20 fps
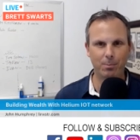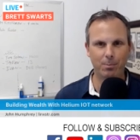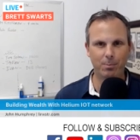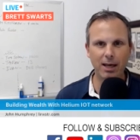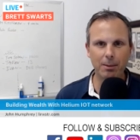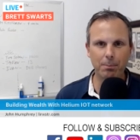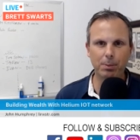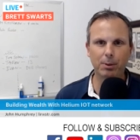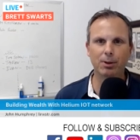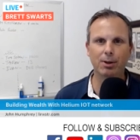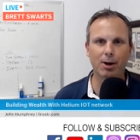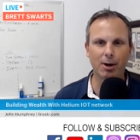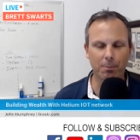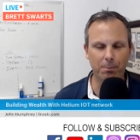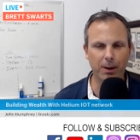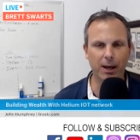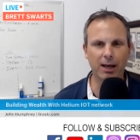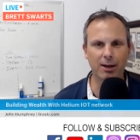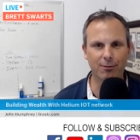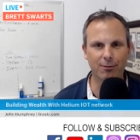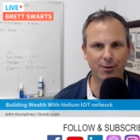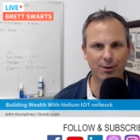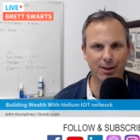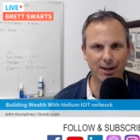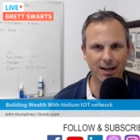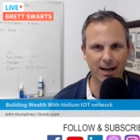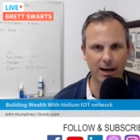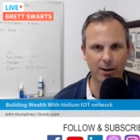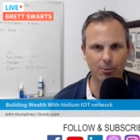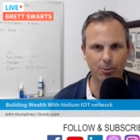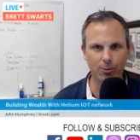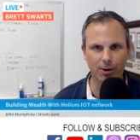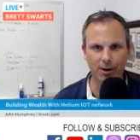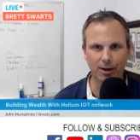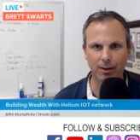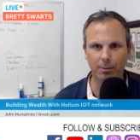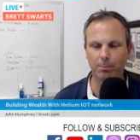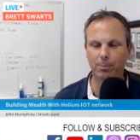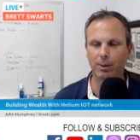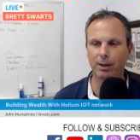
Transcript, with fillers: People are paying for the network,